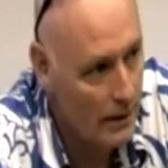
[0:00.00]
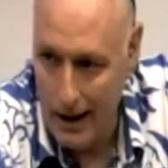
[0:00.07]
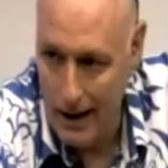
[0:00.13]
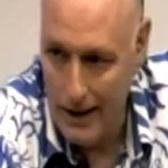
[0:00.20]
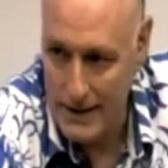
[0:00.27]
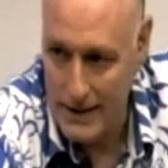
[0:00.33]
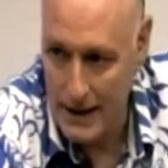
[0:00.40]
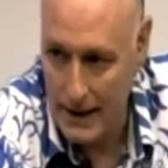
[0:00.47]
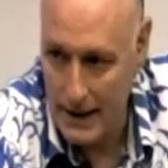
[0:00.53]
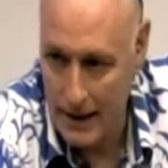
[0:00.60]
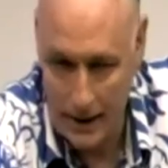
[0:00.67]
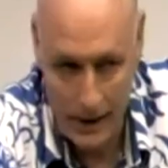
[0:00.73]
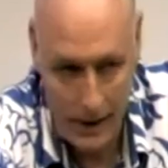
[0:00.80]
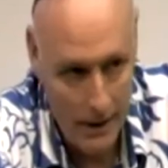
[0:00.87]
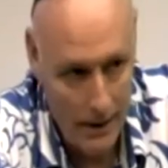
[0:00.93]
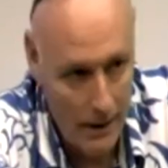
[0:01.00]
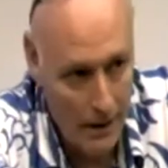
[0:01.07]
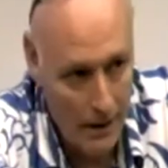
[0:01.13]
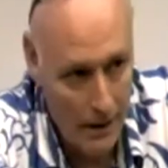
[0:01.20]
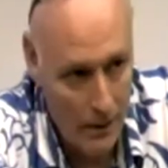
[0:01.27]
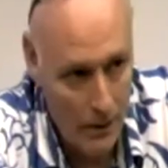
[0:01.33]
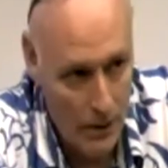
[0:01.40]
I said at
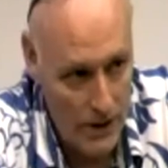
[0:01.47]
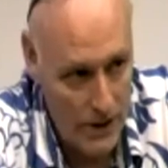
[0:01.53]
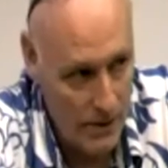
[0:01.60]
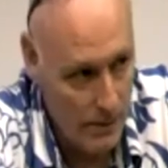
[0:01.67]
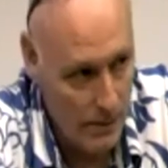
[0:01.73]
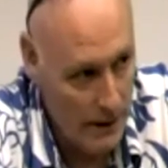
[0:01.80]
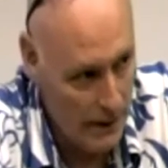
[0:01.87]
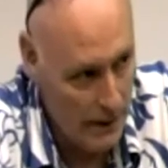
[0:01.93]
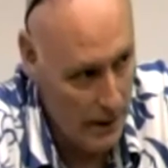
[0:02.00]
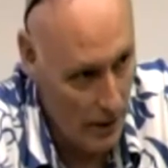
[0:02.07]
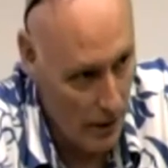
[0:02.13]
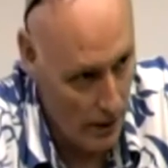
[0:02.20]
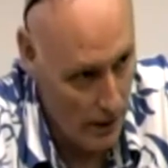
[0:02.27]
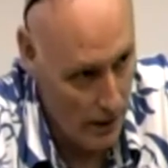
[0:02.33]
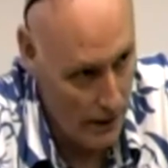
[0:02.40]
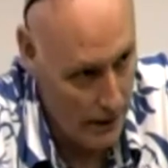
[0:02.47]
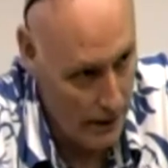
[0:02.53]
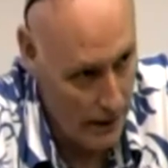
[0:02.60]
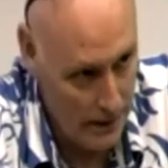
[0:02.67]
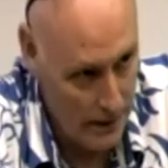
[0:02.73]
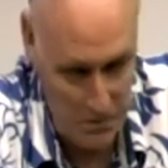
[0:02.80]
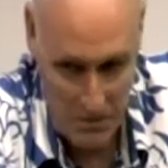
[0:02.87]
a recent meeting in Ireland
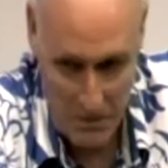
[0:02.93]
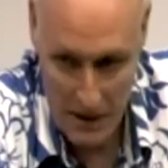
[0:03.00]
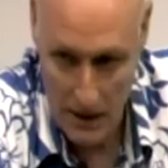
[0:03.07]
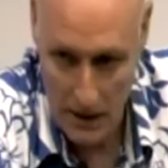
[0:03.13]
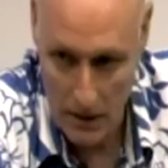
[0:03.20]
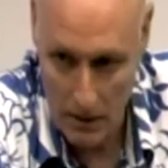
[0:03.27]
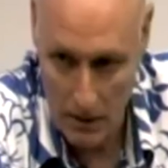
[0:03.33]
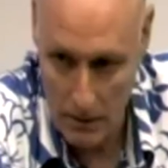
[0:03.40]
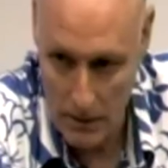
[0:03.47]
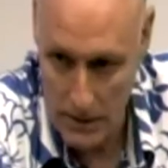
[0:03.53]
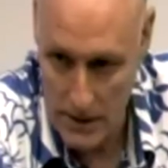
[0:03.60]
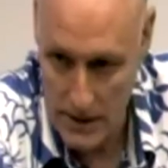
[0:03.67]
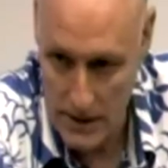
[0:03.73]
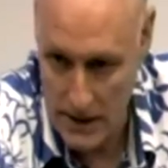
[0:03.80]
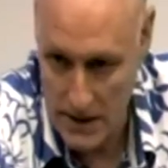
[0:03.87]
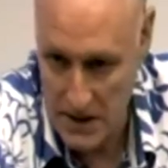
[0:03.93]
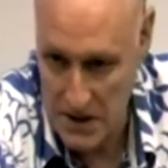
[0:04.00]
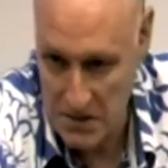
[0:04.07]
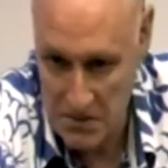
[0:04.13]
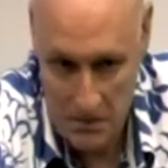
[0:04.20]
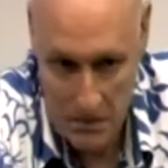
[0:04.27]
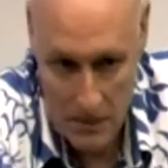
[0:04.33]
that, you know, since
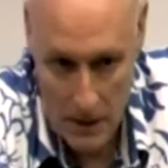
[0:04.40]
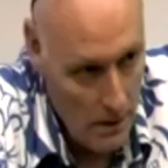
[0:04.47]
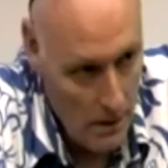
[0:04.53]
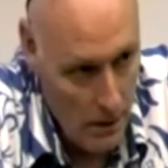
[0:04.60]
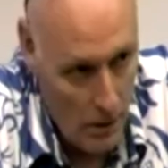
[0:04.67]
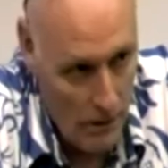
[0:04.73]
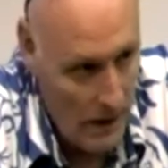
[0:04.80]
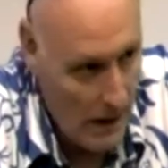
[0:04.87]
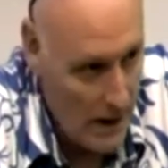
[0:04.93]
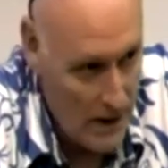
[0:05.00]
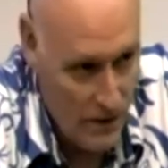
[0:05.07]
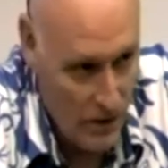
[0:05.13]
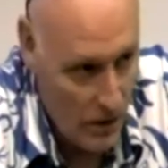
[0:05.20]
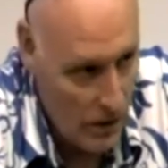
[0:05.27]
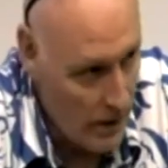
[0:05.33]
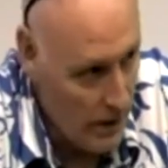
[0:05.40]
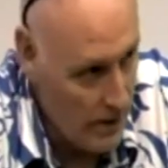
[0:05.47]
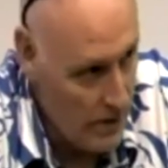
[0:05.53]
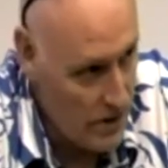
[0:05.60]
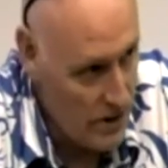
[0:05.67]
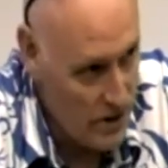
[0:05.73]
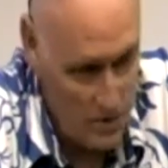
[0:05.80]
over the last 40
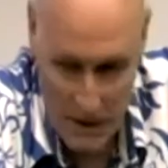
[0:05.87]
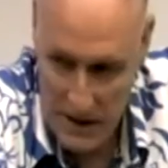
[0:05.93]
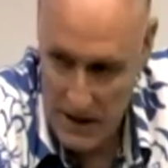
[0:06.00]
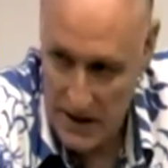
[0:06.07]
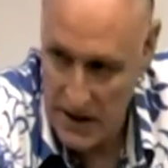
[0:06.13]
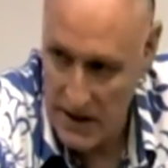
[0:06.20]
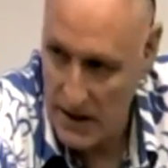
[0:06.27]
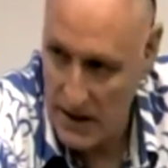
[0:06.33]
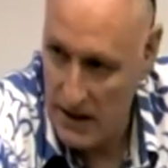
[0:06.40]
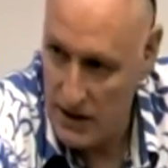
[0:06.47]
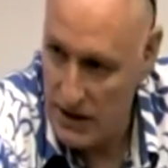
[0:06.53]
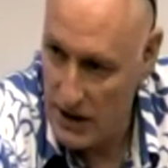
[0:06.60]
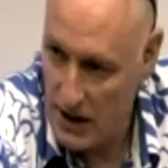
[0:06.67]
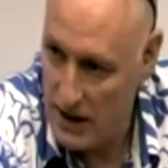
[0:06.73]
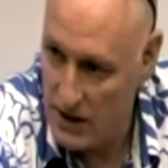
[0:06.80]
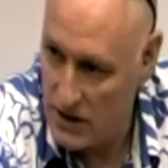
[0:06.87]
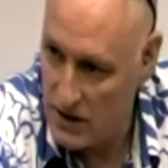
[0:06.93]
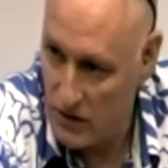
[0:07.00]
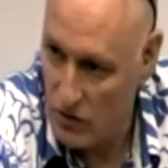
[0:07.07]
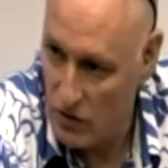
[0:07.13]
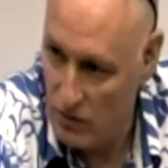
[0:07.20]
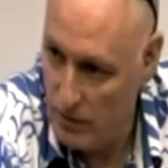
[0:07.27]
years, there's been 16 changes of
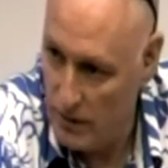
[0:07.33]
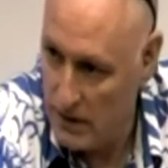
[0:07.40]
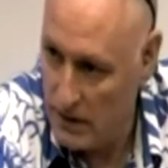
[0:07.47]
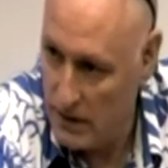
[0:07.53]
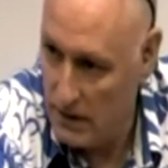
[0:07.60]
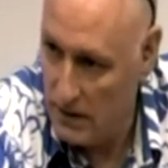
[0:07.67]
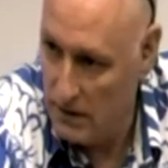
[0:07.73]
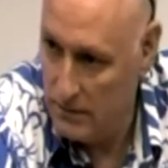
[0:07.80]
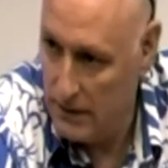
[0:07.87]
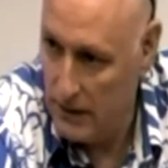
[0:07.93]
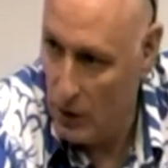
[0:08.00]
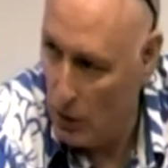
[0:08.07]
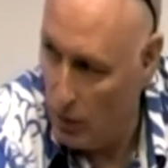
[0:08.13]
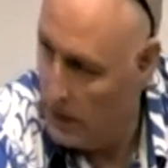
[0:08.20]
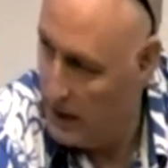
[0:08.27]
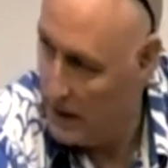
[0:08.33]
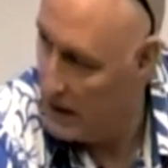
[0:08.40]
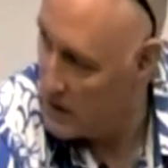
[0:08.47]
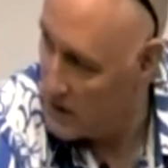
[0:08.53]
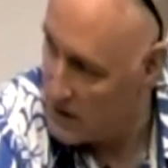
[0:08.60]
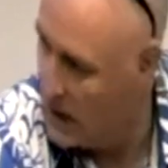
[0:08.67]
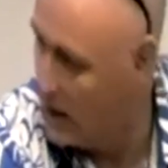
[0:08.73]
government and nobody
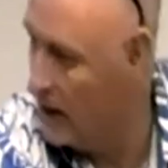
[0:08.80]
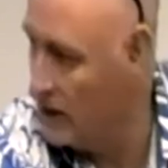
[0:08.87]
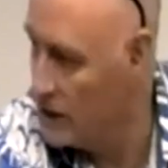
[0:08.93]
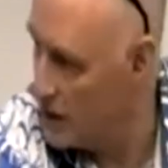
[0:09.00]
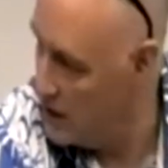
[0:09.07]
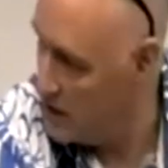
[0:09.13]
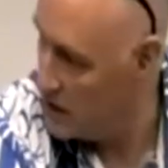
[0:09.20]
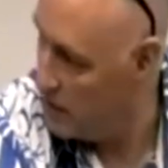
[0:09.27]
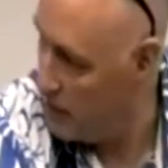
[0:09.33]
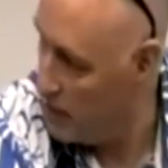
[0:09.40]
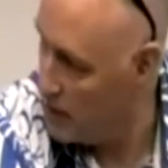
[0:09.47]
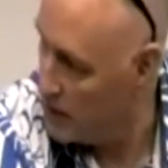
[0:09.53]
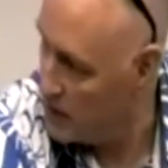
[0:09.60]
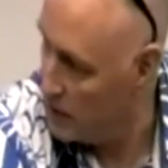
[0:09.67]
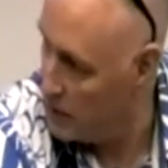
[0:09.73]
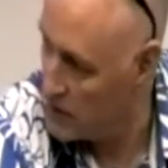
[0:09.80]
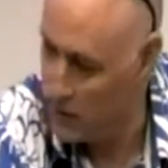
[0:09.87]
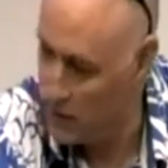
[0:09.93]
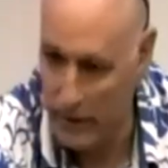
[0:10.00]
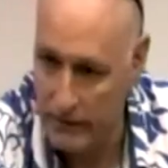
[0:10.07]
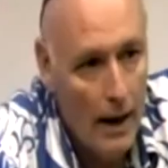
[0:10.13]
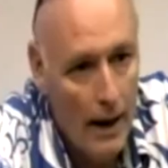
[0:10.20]
thinks there's any change of policy
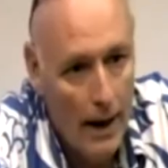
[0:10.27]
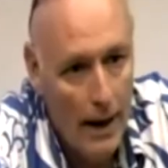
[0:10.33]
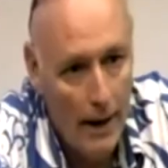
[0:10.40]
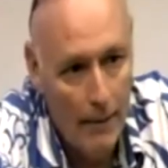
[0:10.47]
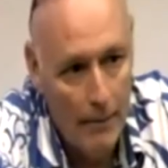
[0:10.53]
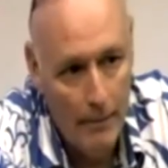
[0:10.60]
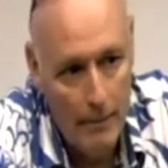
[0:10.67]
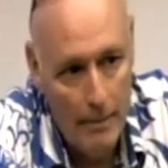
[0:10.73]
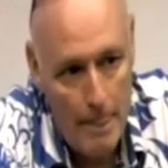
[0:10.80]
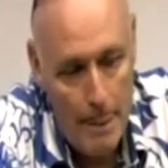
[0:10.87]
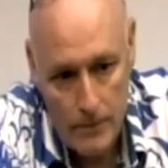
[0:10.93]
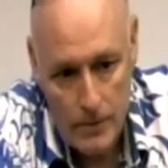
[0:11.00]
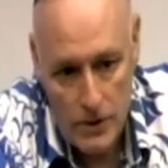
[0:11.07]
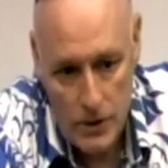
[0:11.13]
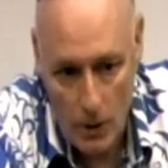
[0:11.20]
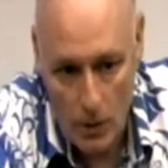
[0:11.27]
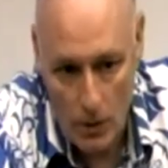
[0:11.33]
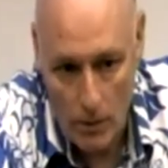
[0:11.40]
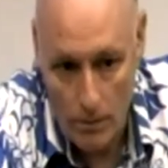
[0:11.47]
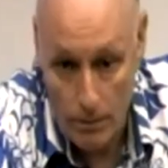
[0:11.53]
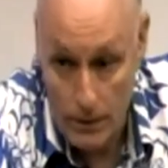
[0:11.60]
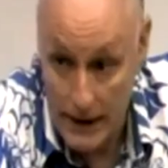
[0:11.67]
whatsoever.
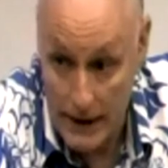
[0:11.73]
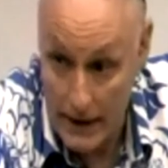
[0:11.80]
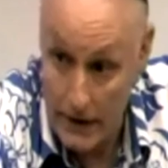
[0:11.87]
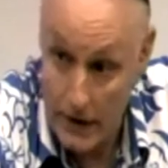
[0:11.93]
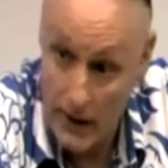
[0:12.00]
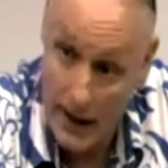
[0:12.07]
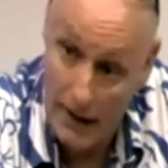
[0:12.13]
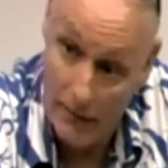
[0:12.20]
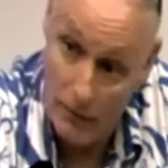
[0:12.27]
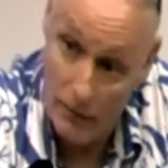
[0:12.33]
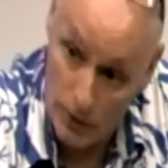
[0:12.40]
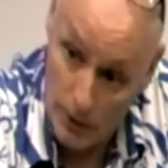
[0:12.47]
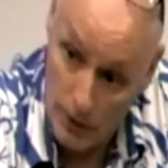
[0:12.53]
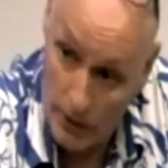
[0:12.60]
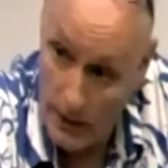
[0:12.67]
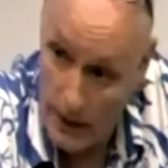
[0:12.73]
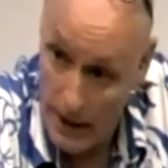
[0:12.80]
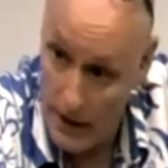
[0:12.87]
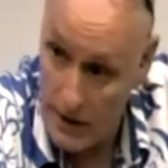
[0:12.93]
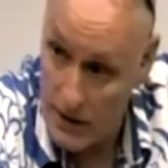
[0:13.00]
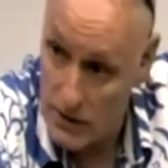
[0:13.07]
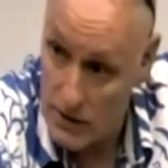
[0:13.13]
But then you can have other
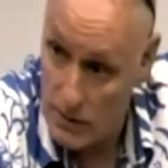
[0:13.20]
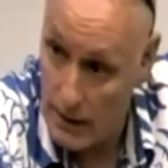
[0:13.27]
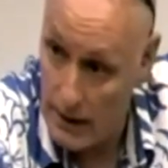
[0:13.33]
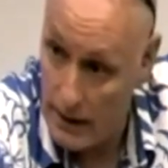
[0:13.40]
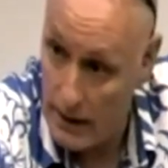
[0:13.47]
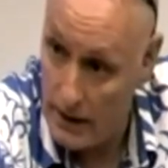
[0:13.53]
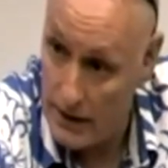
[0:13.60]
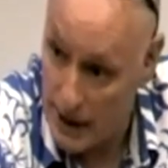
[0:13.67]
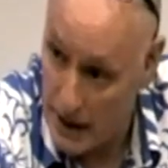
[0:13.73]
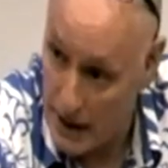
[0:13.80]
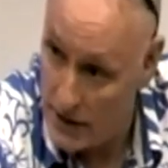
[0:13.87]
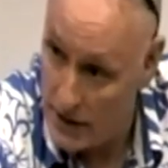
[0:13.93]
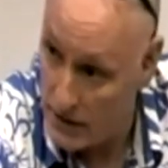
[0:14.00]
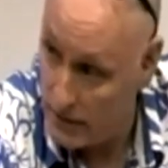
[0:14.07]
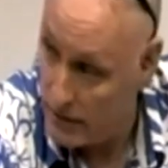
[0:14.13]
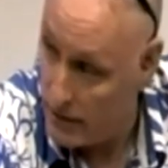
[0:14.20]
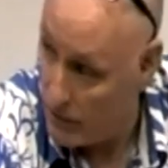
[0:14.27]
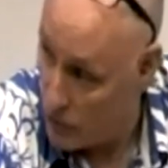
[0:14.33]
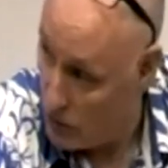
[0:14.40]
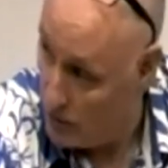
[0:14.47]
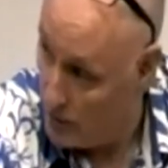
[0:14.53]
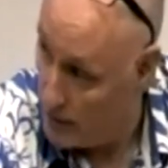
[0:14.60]
occasions when a change of
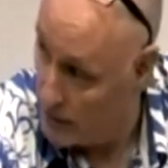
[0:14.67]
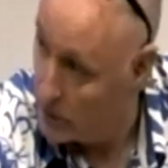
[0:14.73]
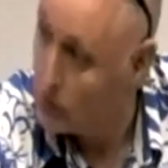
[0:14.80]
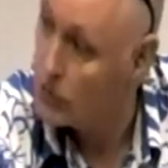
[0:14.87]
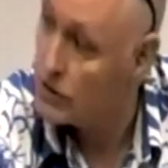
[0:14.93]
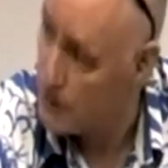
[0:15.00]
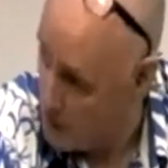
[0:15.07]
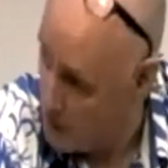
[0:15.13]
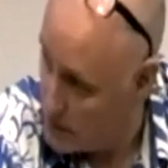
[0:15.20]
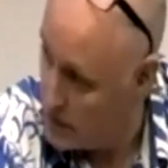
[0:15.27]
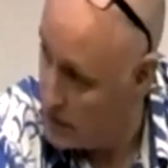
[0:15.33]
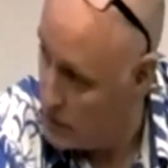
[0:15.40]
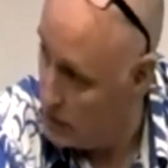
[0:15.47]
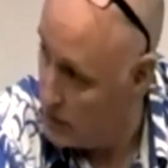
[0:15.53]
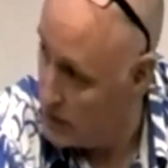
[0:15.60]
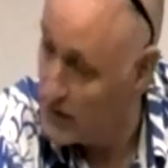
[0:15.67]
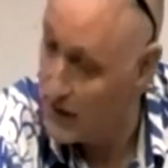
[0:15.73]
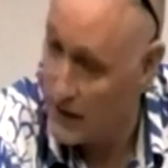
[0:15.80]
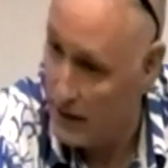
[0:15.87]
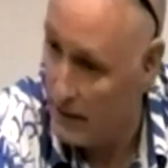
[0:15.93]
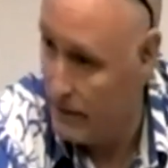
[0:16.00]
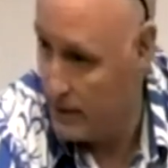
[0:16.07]
government does constitute a
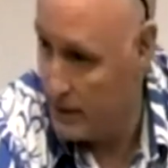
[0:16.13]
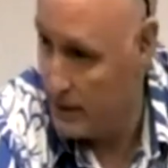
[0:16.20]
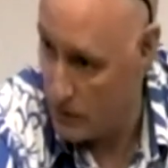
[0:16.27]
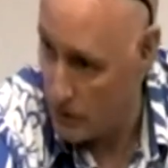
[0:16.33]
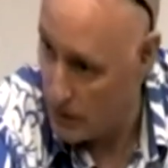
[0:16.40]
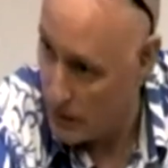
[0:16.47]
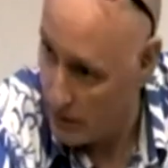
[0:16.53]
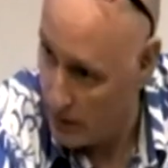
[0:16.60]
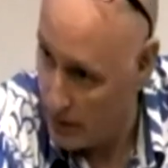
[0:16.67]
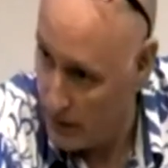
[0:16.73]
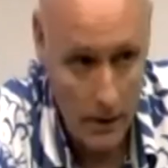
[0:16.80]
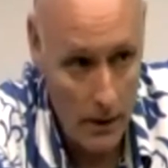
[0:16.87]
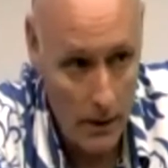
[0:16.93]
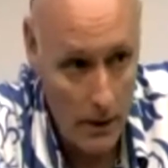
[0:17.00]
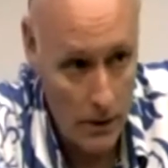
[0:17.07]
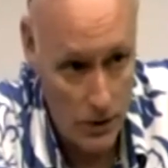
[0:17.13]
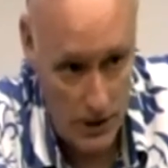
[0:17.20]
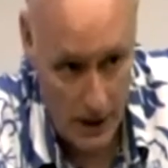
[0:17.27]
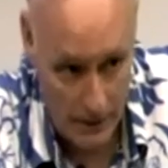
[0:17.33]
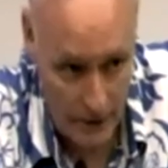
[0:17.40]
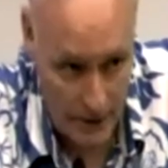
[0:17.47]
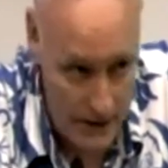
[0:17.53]
significant turning point. You just
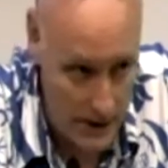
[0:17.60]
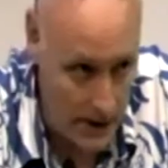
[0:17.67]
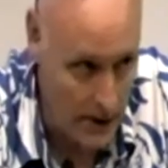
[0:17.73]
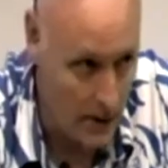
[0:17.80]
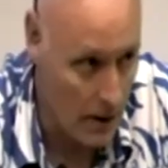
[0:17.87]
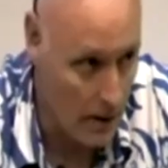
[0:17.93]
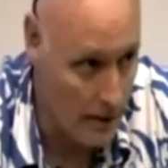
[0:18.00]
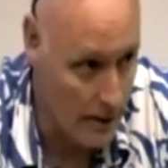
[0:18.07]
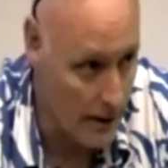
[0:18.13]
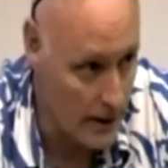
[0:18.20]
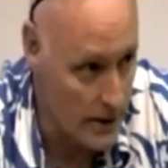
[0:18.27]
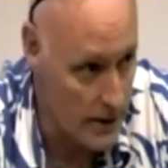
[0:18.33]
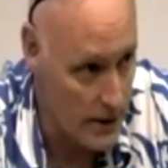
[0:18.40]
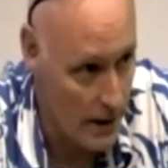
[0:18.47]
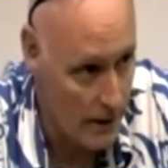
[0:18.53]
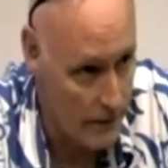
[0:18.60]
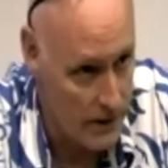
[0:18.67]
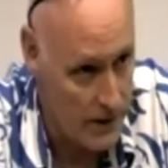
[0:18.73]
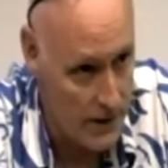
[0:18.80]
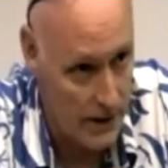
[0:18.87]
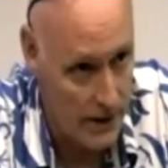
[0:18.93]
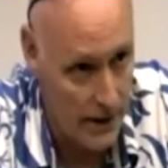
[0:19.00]
have to see the context, you have to
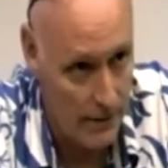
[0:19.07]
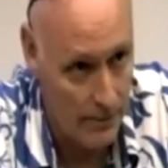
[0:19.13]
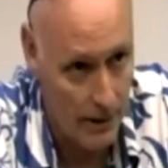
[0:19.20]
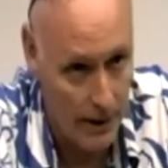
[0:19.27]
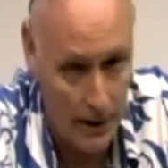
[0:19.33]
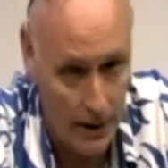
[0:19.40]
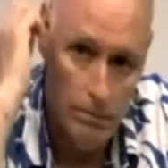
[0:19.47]
see the impact.